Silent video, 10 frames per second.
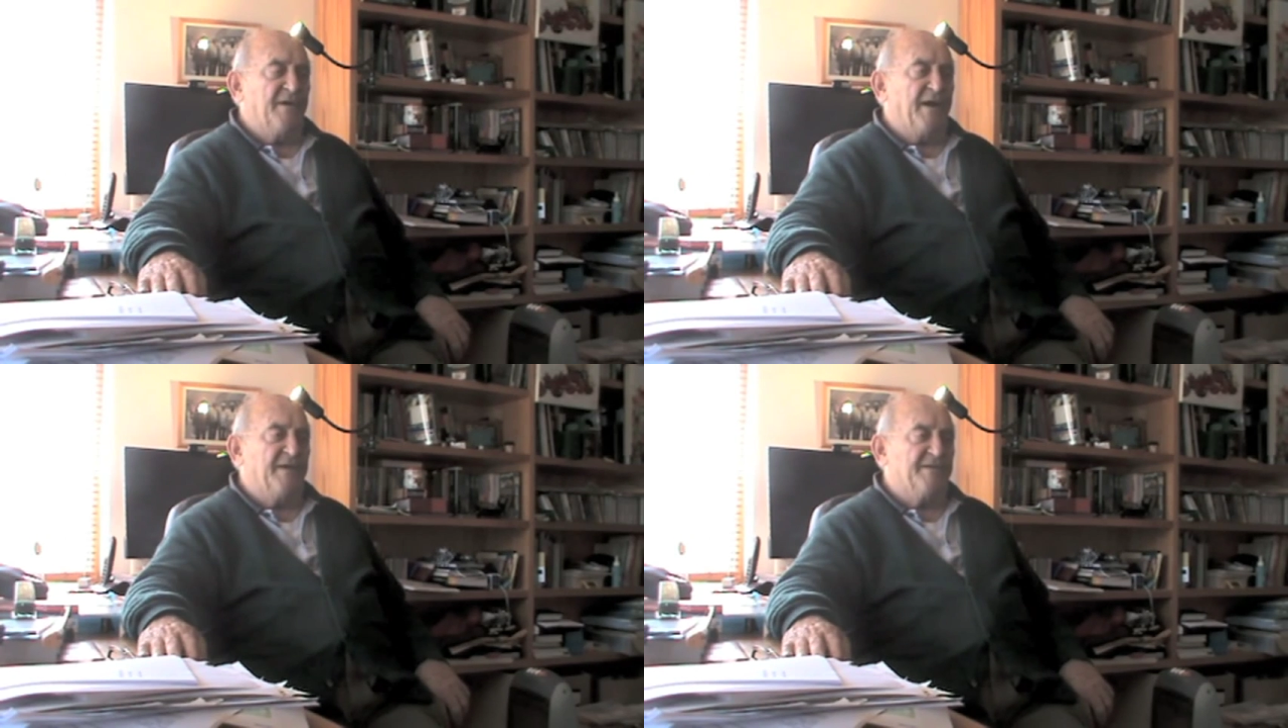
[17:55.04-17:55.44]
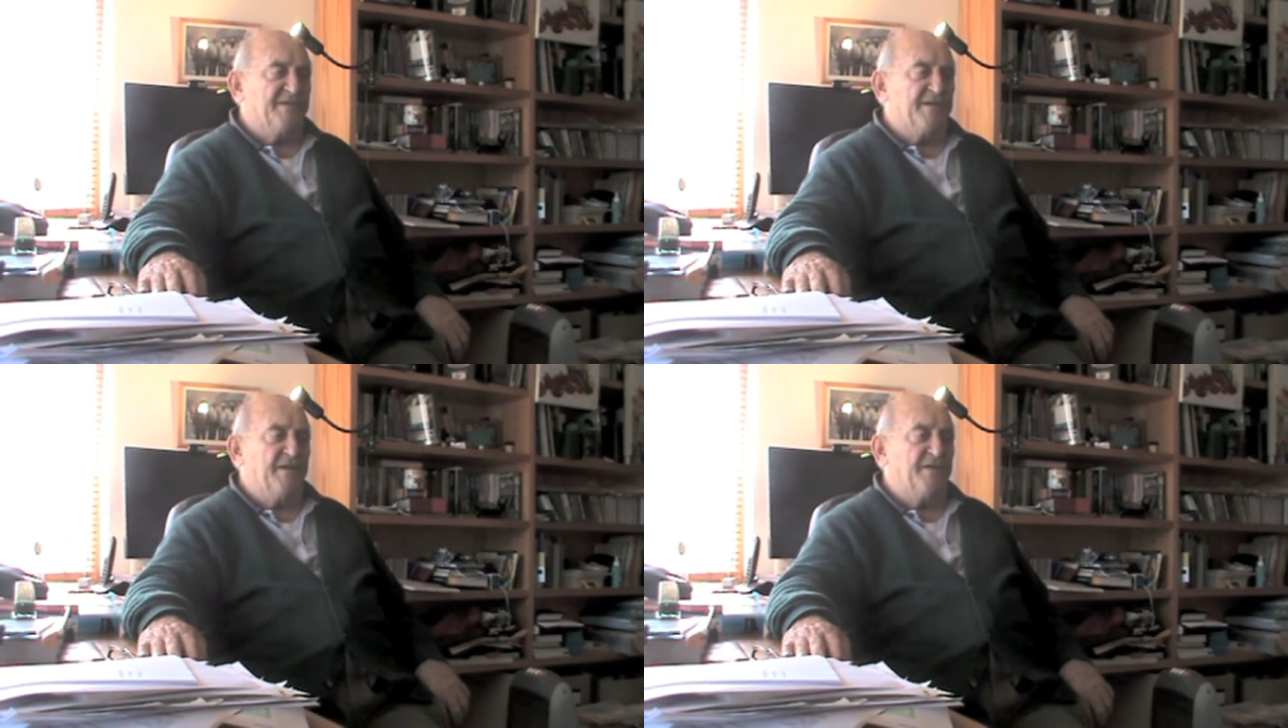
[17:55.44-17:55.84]

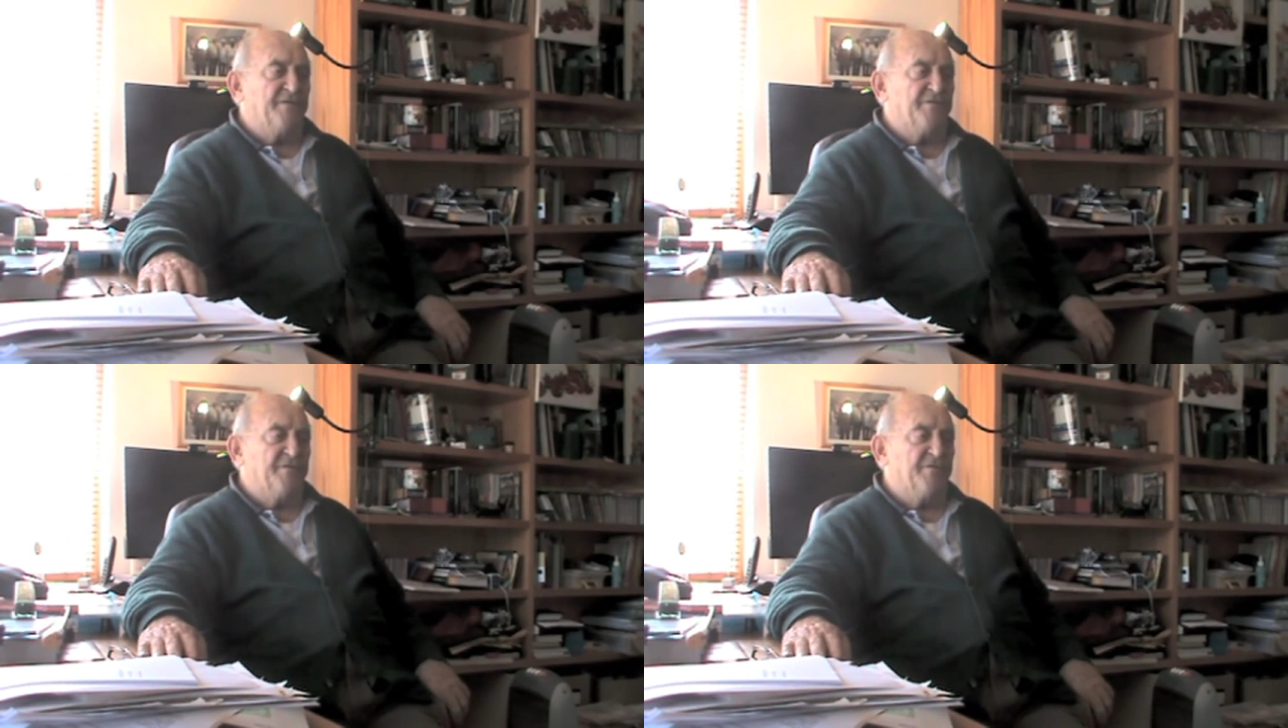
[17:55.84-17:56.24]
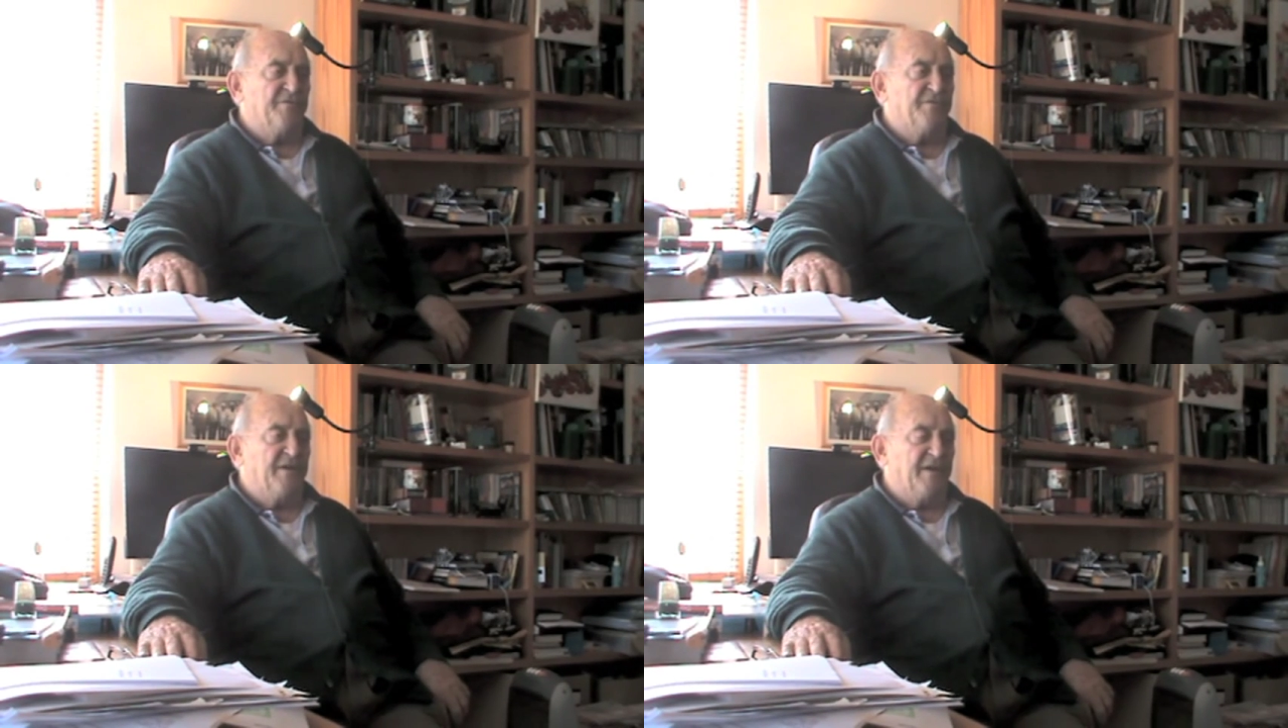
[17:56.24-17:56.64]
accede
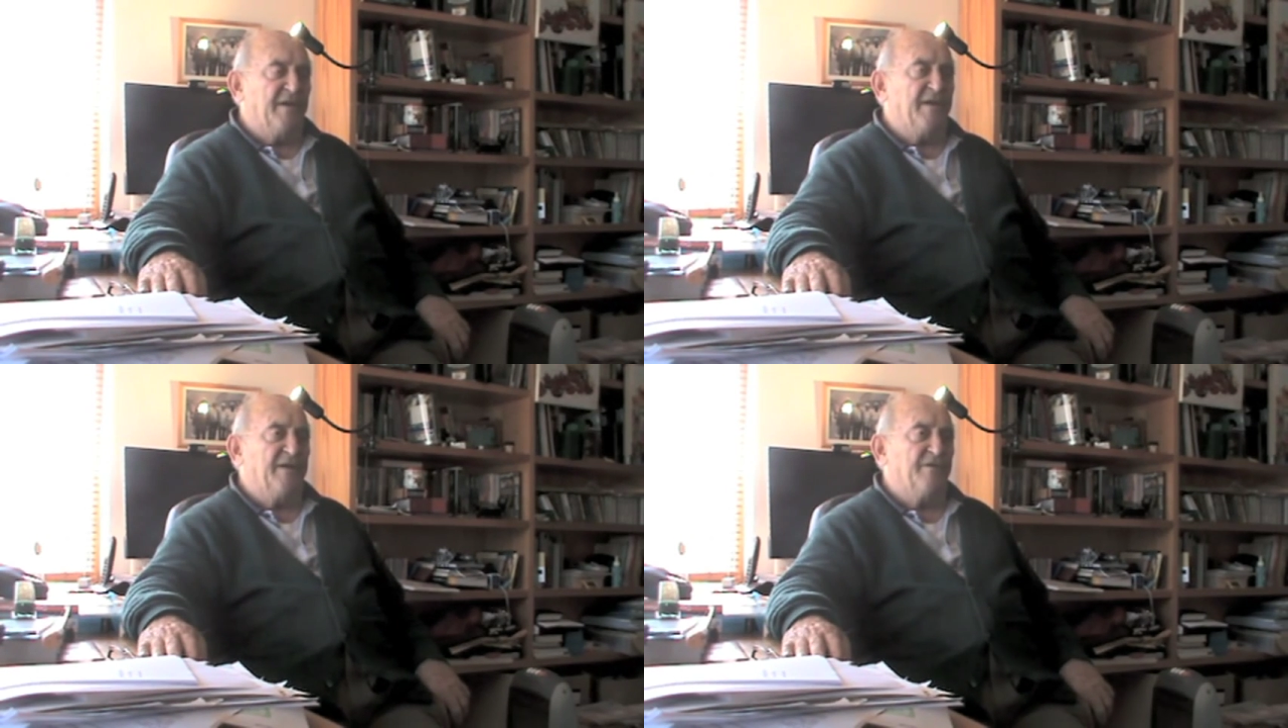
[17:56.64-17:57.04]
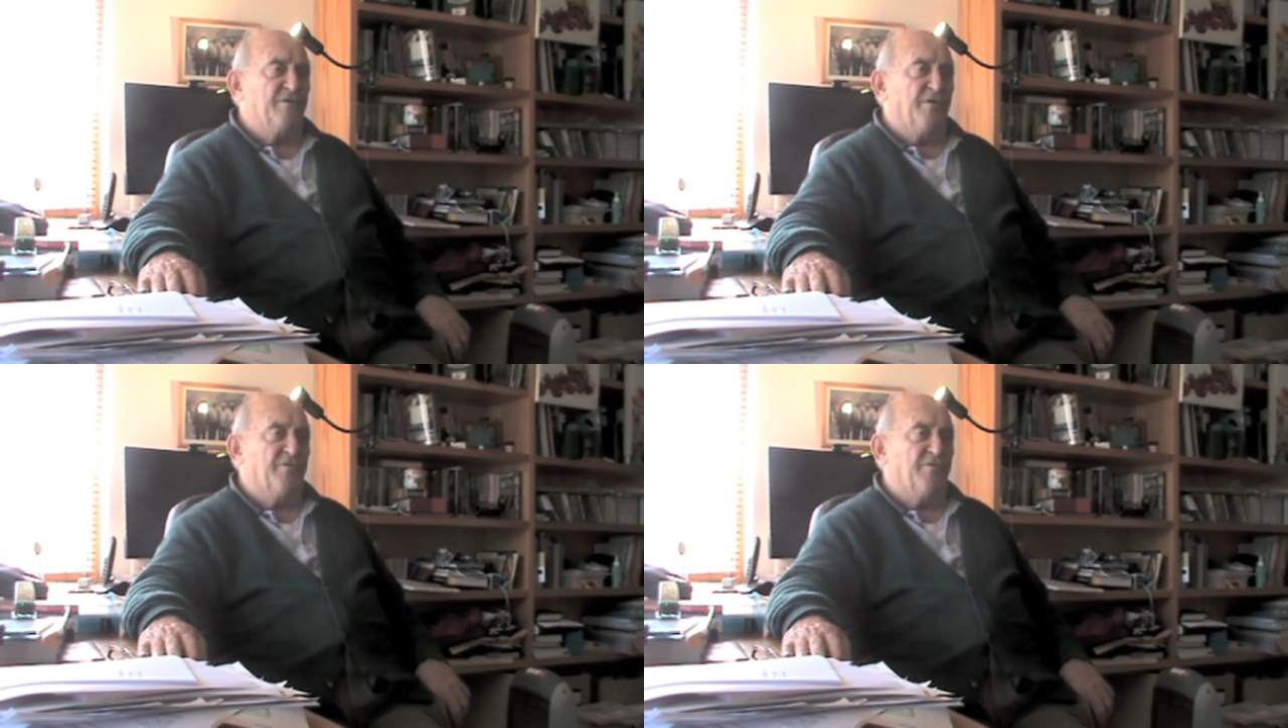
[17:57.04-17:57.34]
to the illegal